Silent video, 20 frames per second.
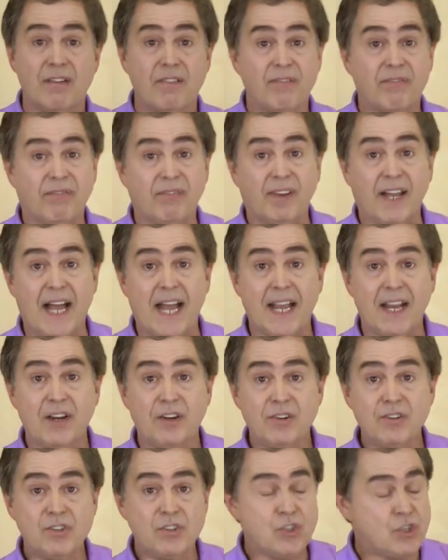
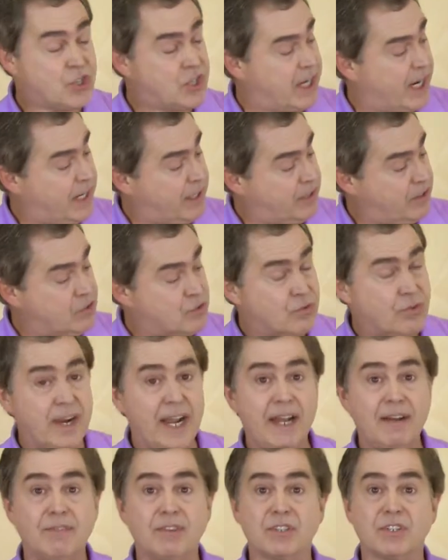Flyers check
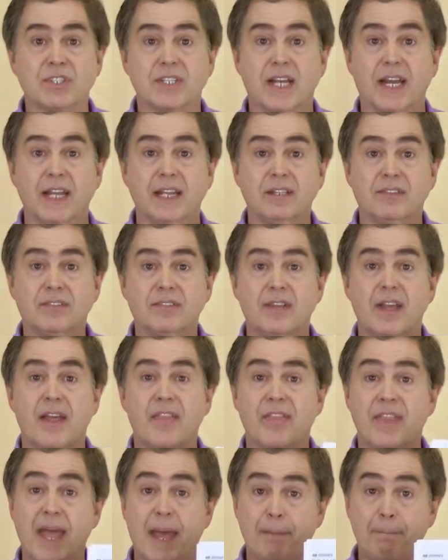travel sites,
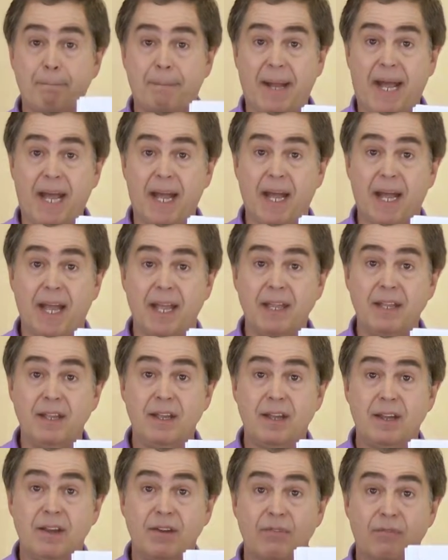then buy
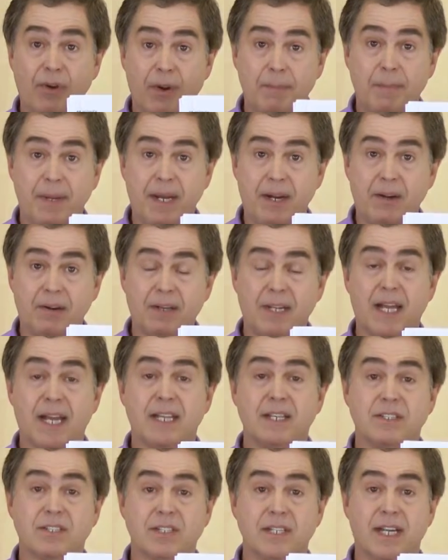from
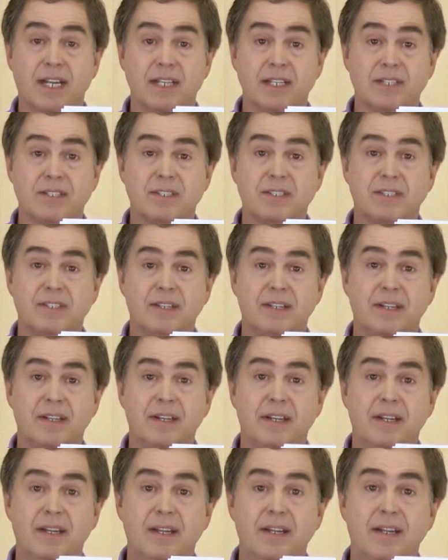airline sites.
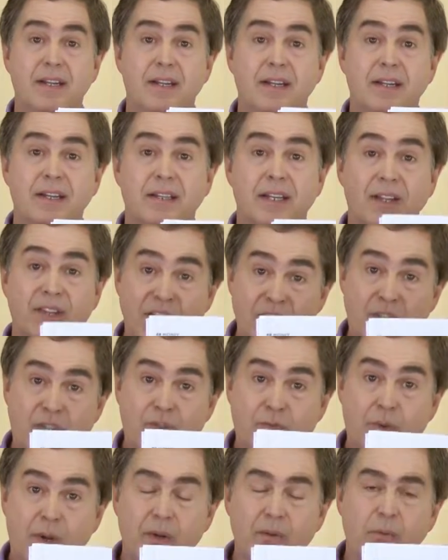Now this
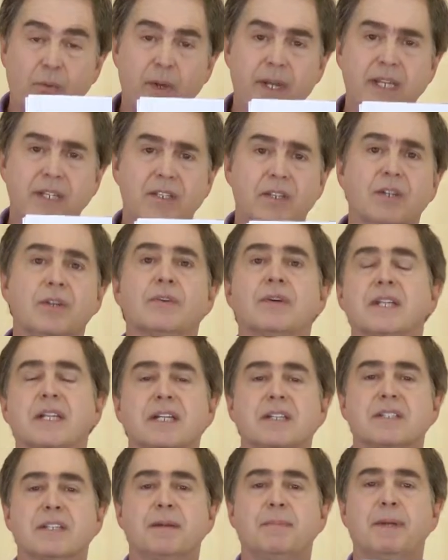is what we do at
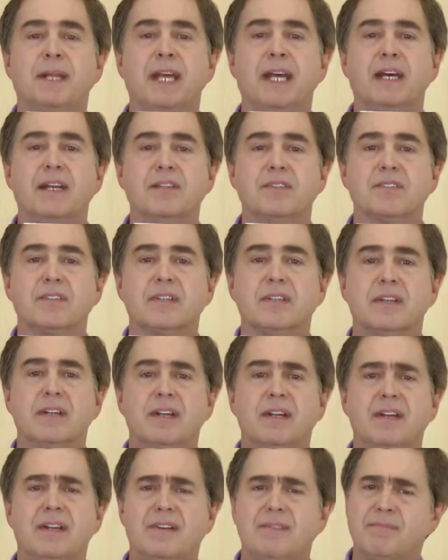Exhibit Edge.
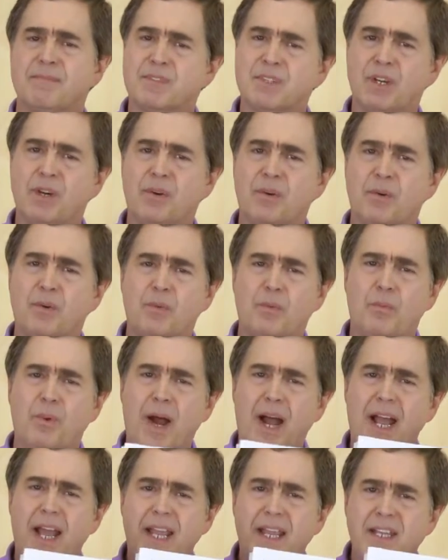So
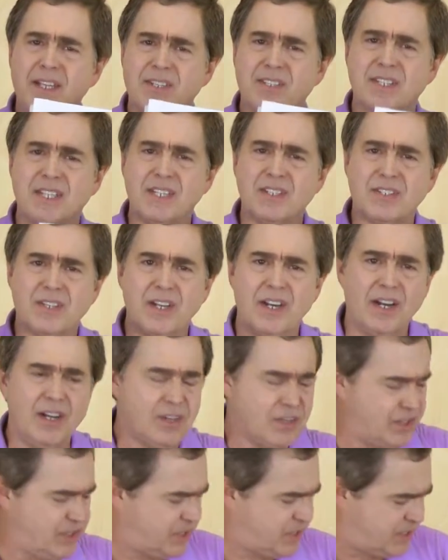why is this a
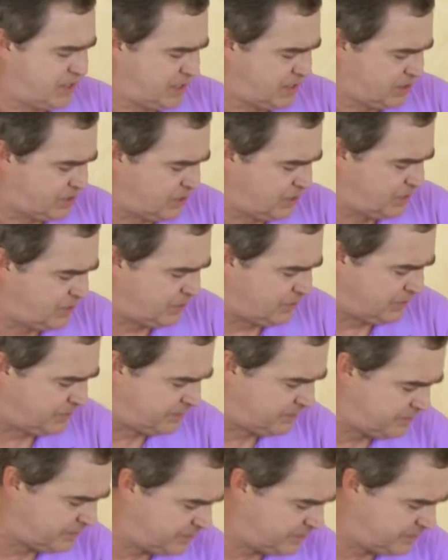good thing to do?